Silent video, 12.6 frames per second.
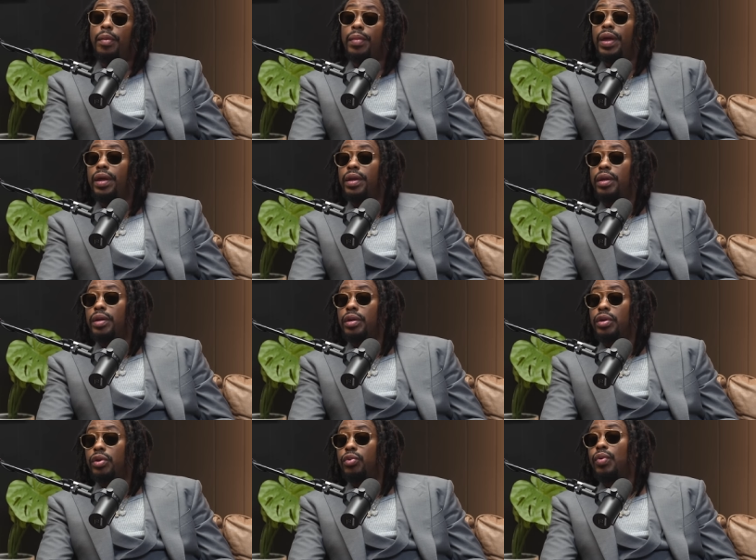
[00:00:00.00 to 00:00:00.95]
men.
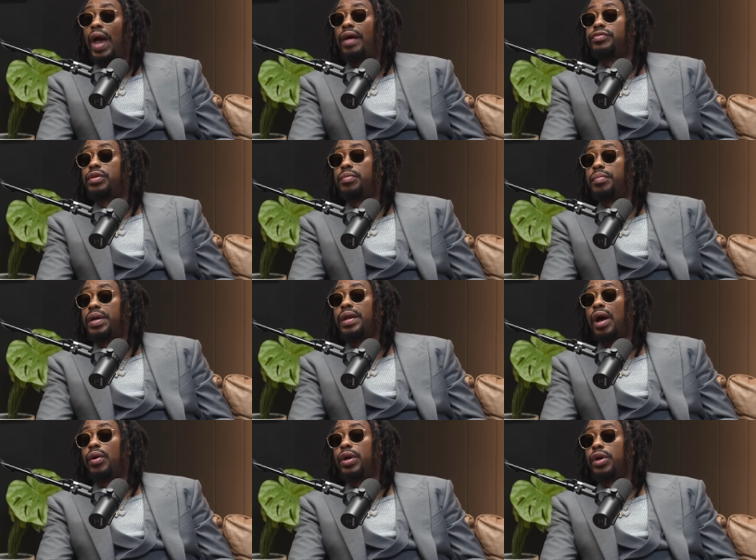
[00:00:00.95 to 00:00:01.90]
Right. You have some men
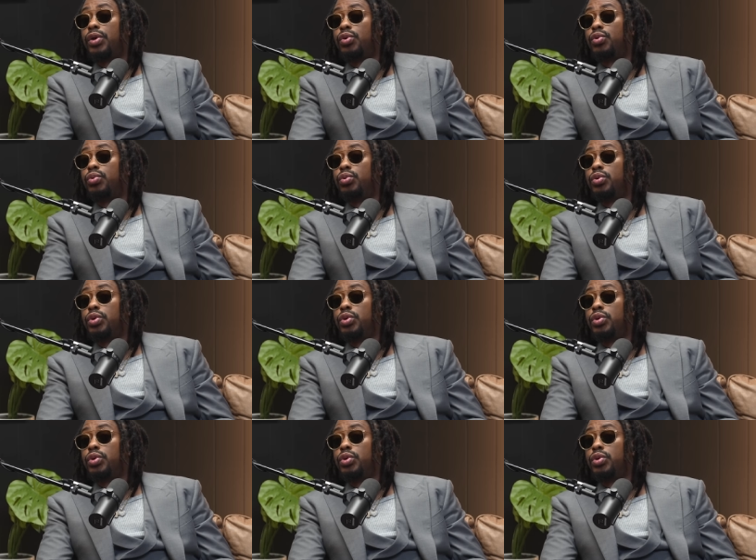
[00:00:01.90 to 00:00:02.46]
out here who